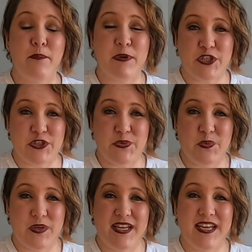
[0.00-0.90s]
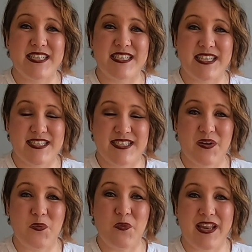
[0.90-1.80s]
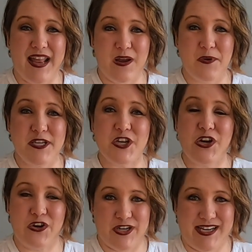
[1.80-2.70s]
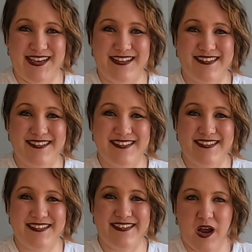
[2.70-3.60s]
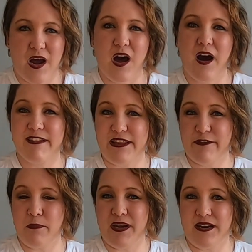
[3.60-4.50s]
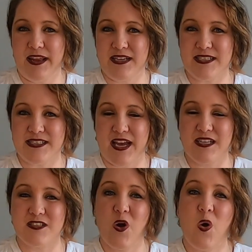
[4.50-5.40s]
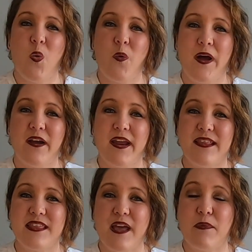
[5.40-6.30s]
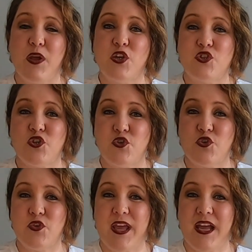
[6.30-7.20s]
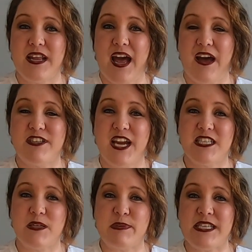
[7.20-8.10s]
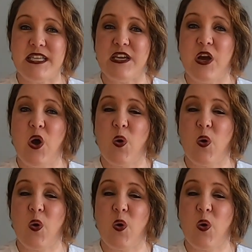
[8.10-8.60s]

Number 2, assist with language learning. After they've completed an exercise, why not get them to have ChatGPT